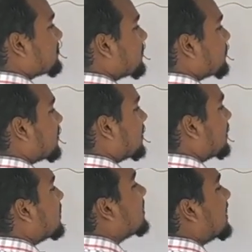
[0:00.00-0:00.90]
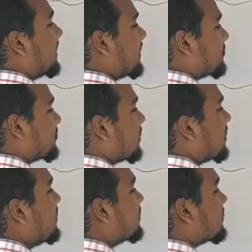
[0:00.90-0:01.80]
from the word, Latin
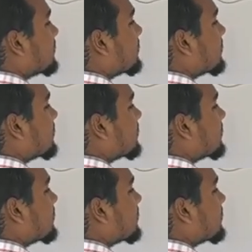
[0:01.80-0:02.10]
word,